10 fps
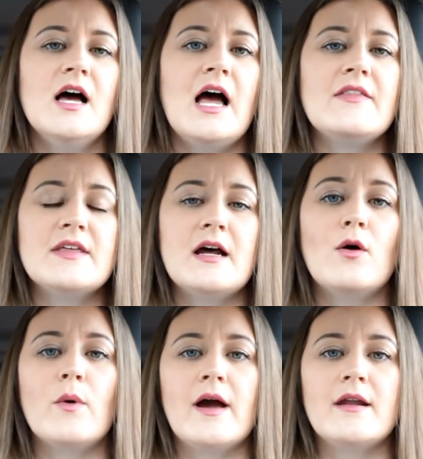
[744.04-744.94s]
and then
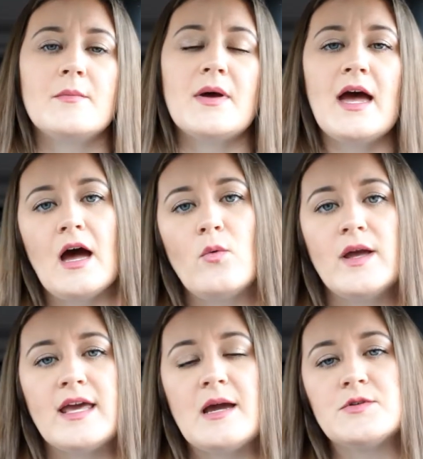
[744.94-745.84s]
I'll write up how
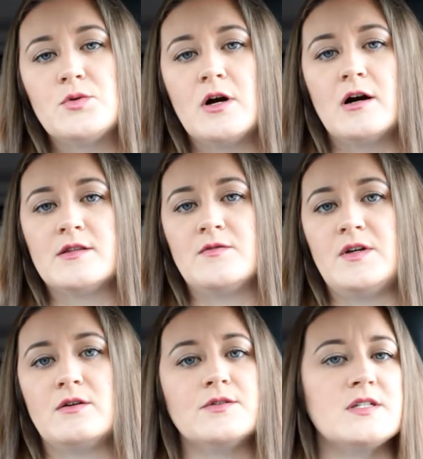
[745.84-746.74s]
we came to acquire the
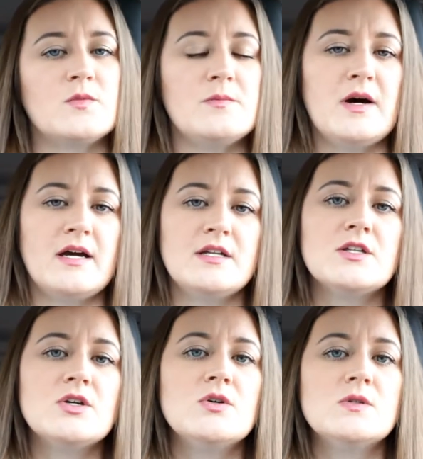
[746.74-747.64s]
vehicle. Did we buy it
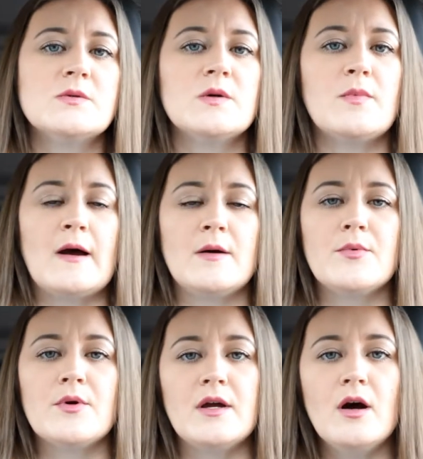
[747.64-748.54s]
new? Did we buy it
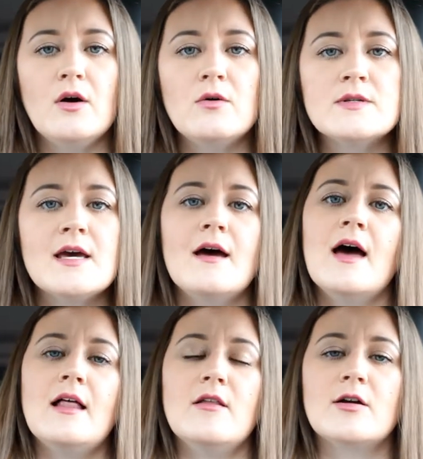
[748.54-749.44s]
pre-owned?
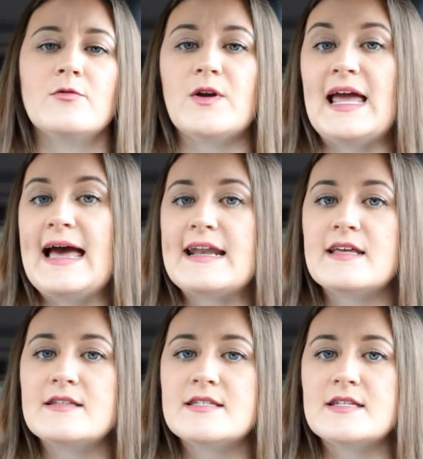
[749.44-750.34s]
How long have we had
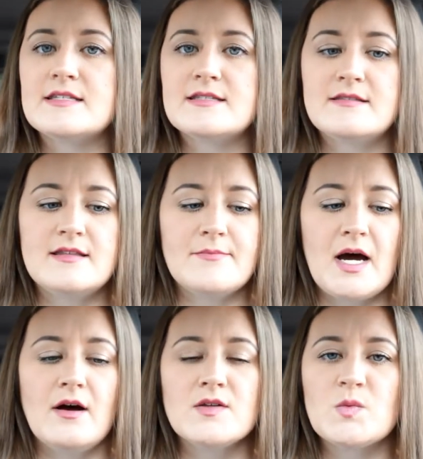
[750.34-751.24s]
it since the
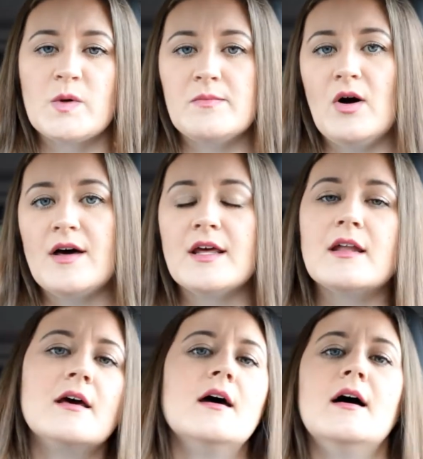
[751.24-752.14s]
miles when we bought
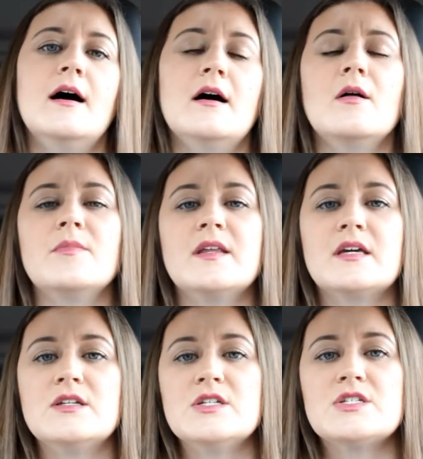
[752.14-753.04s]
it? um, the
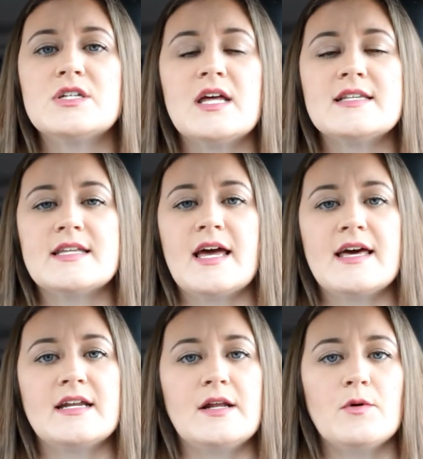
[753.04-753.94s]
condition, has it
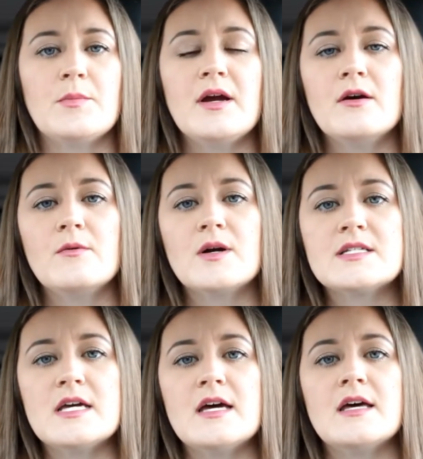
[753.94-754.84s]
had any repair work
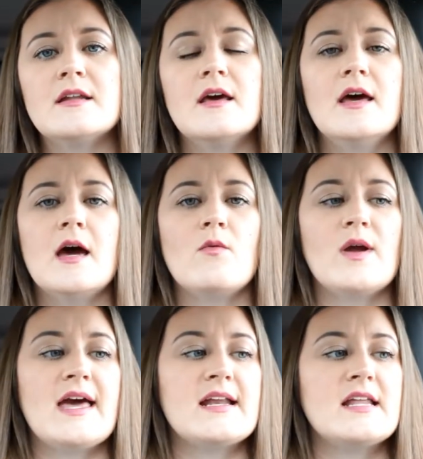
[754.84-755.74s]
done? Have
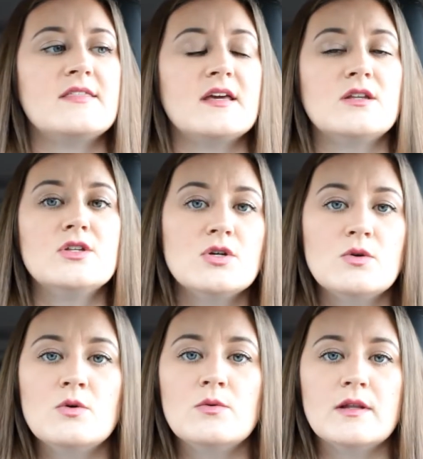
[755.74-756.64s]
we had anything
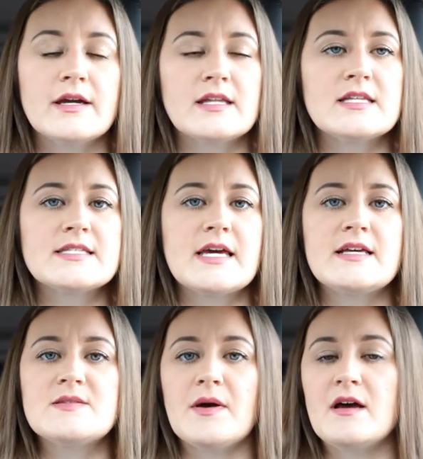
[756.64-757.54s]
new? Like in this
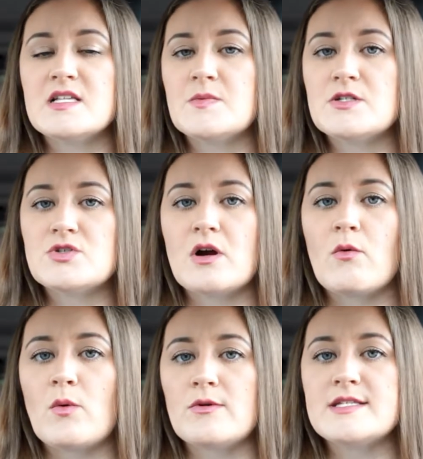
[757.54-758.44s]
case, my husband's truck
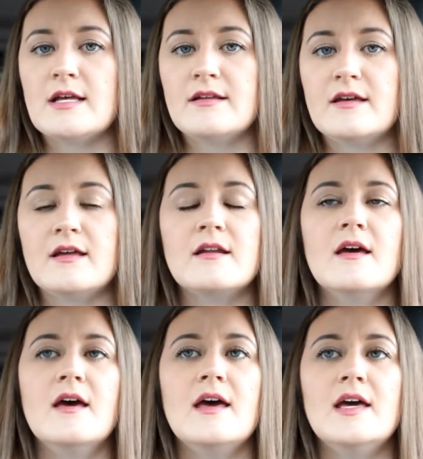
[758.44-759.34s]
when we were selling it,
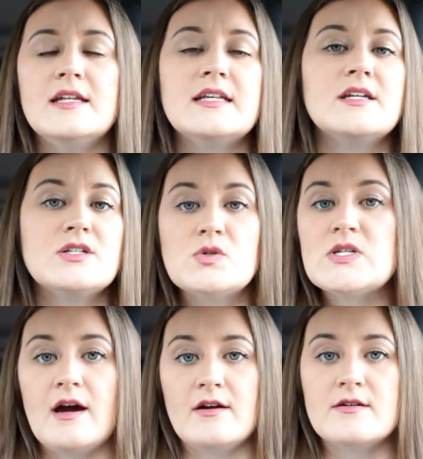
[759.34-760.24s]
it needed new
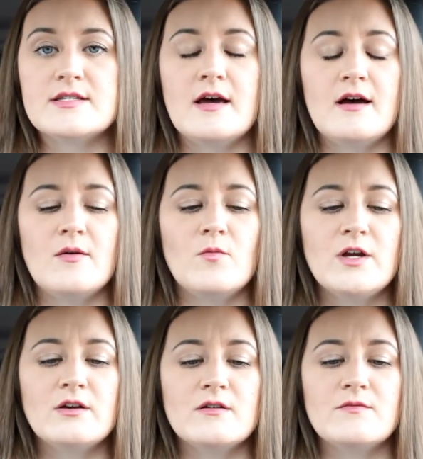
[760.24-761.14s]
tires. Um,
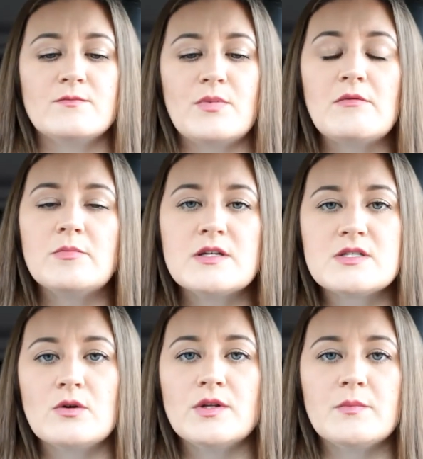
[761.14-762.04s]
we could have probably
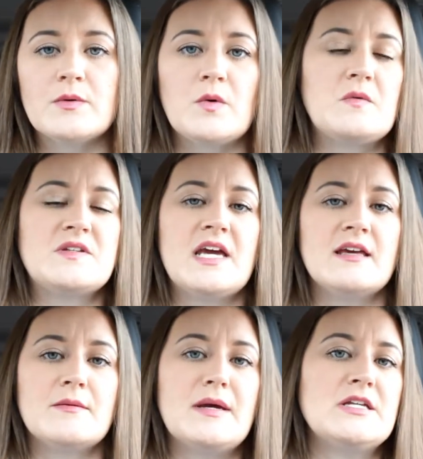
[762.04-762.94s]
sold it, but we would have
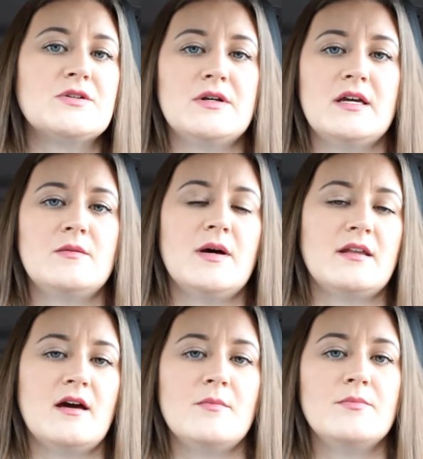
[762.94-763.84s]
taken a major hit
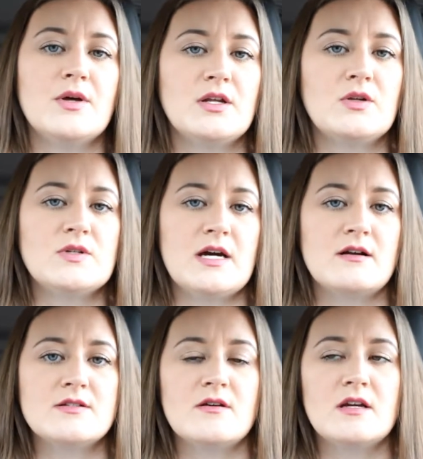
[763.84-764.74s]
by not putting new
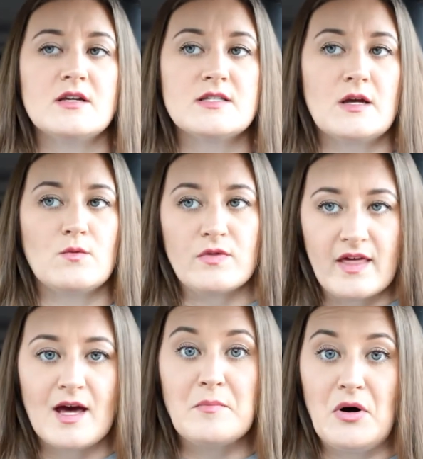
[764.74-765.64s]
tires on it because they were
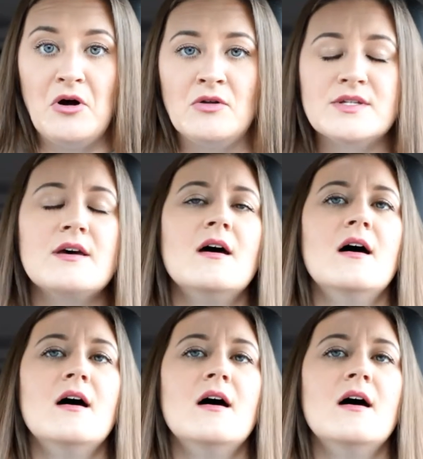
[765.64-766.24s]
that bald.